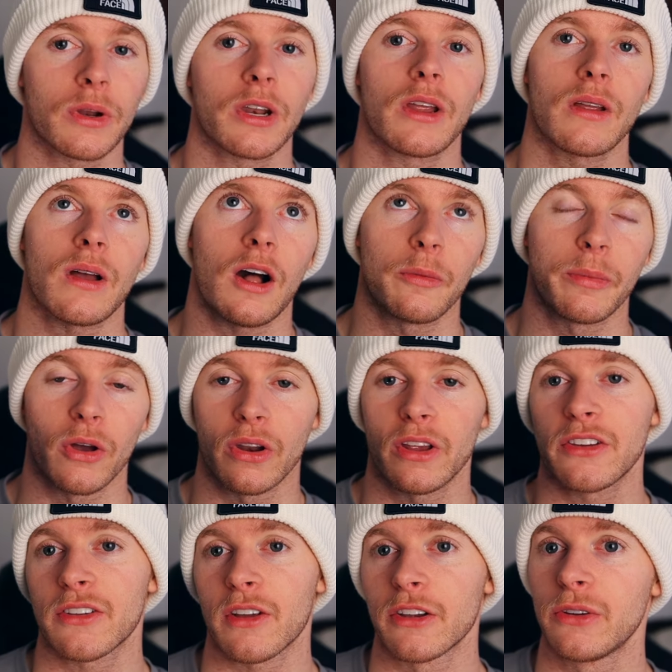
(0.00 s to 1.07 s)
one, I, eh, will be
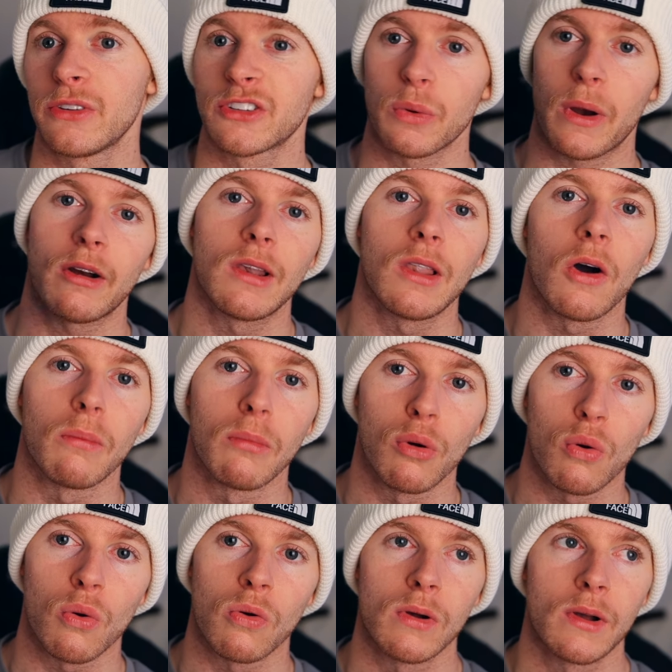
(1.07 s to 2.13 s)
honest, I used to wear a lot
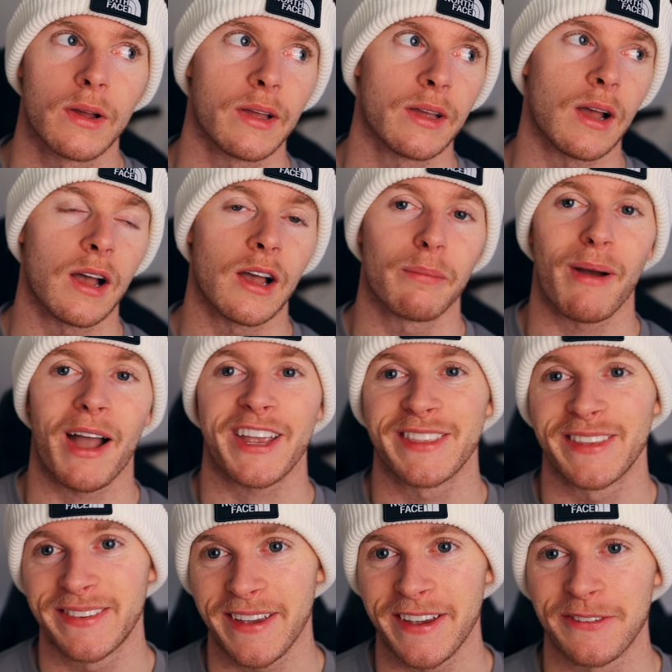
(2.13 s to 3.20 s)
more uh, back in
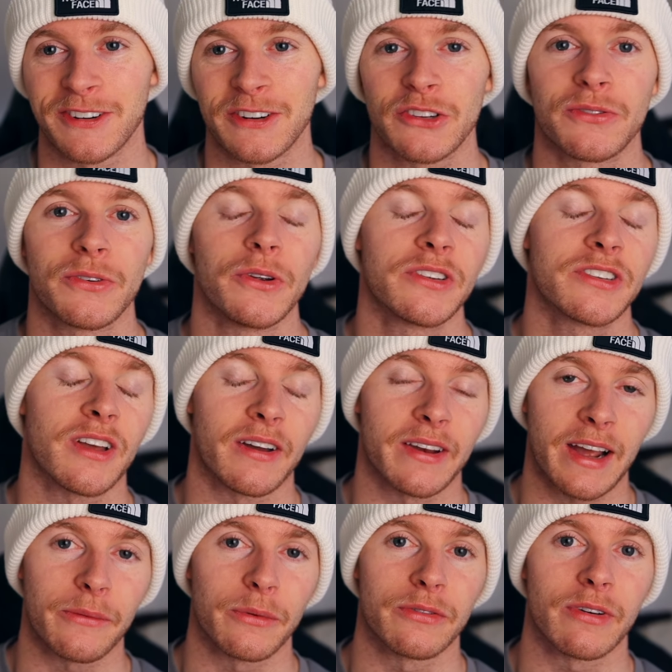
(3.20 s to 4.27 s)
the day when I was first starting
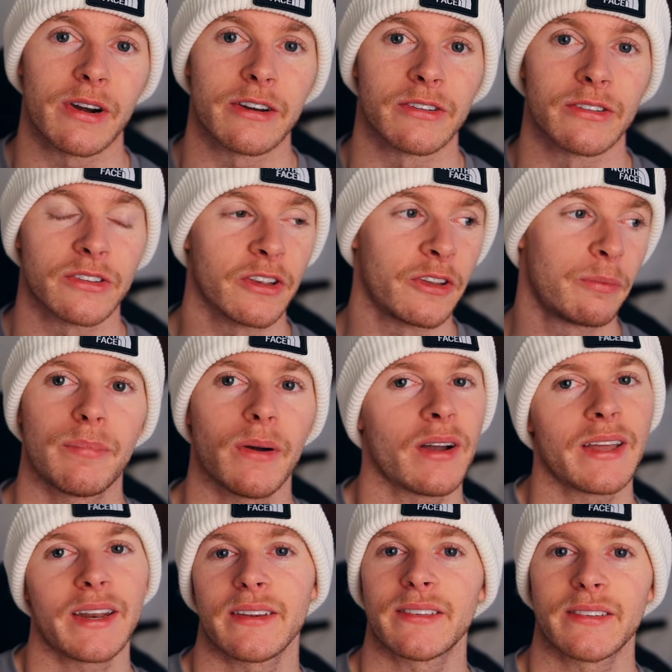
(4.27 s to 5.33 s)
out with fragrances, but
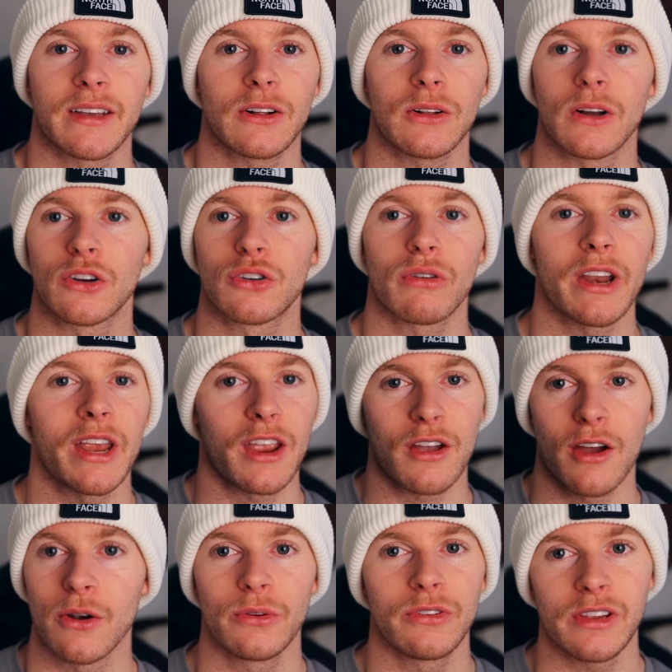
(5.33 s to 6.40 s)
it is still a great
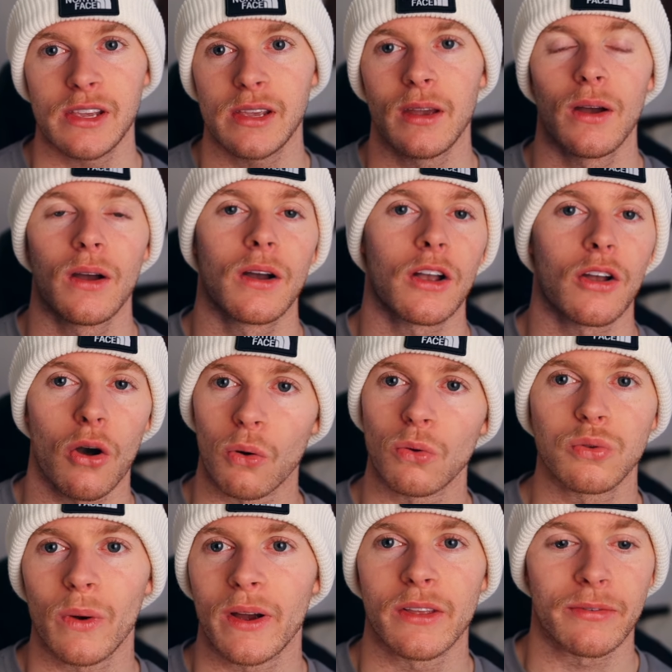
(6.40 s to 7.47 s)
cozy
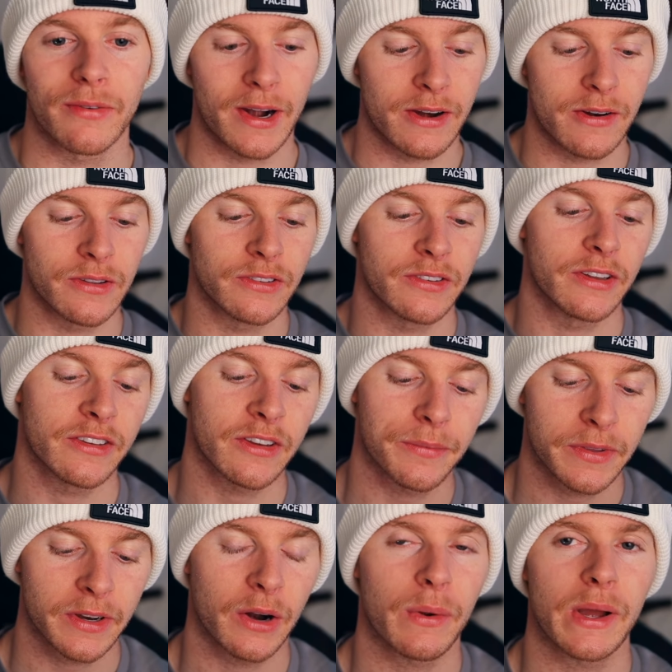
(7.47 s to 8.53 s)
cold weather fragrance. It's
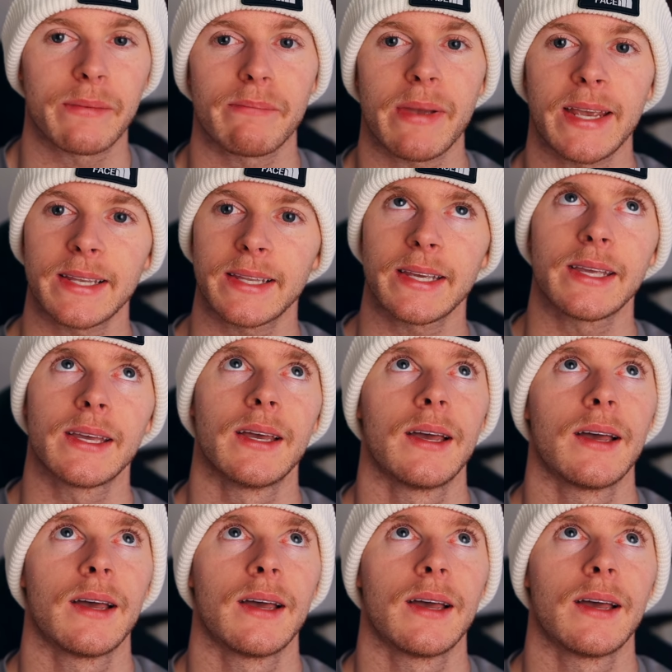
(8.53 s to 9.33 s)
something I wear mainly